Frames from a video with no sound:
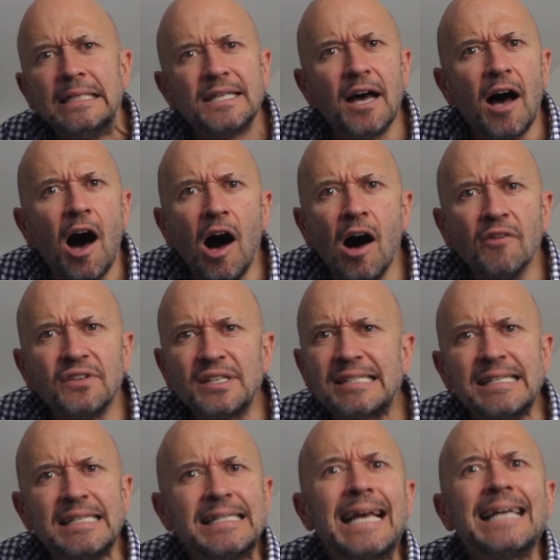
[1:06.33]
The
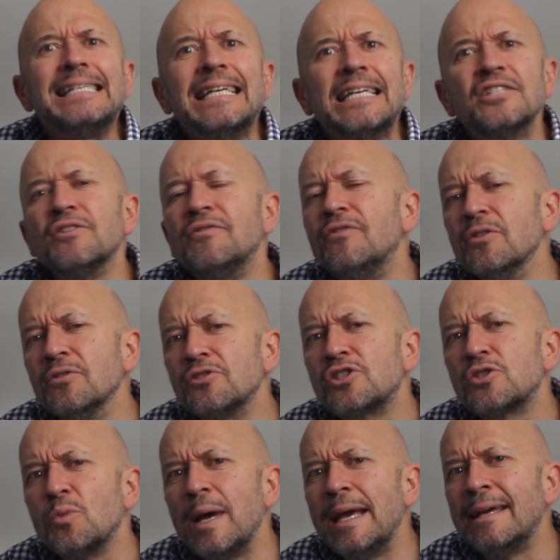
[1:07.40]
harvest is getting into full
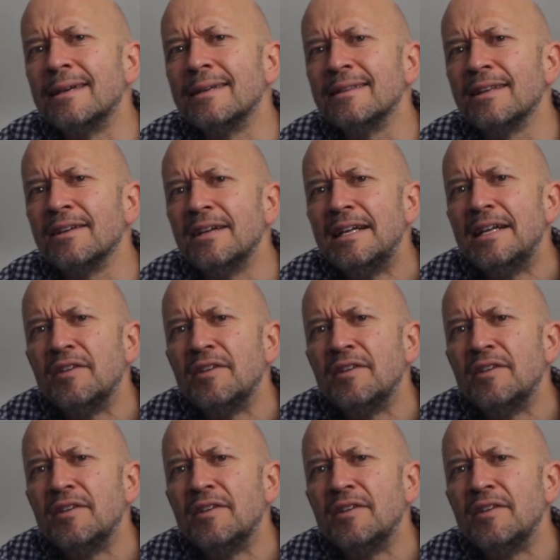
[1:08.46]
swing and the